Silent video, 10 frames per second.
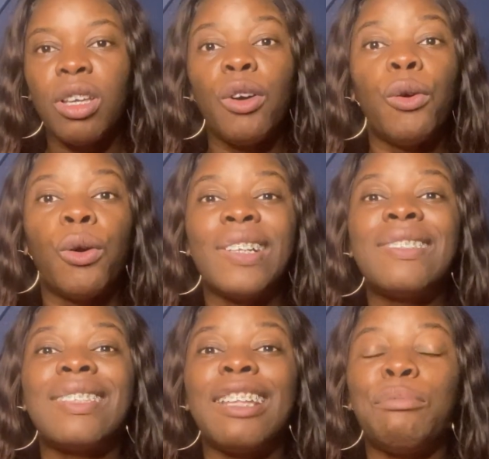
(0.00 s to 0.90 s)
or
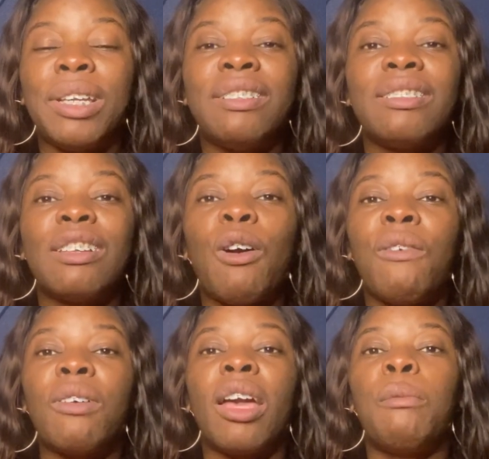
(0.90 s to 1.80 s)
statement of
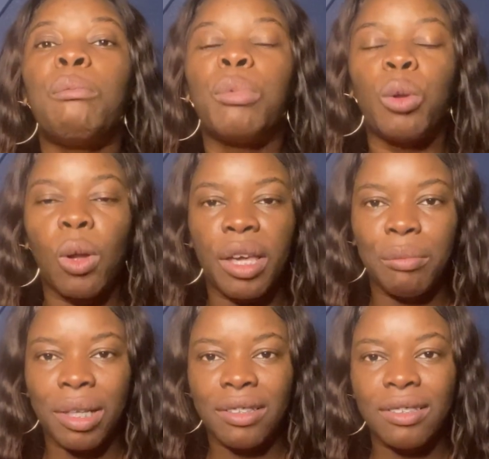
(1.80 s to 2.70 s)

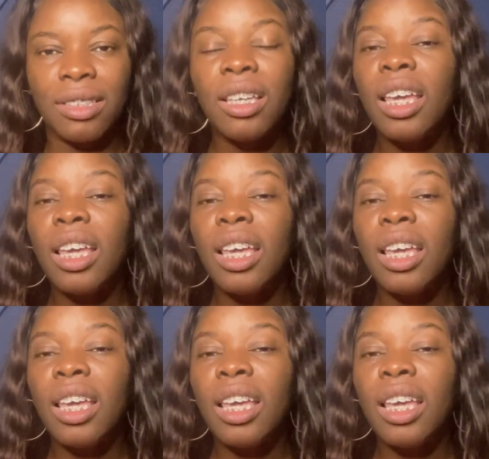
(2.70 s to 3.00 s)
employment.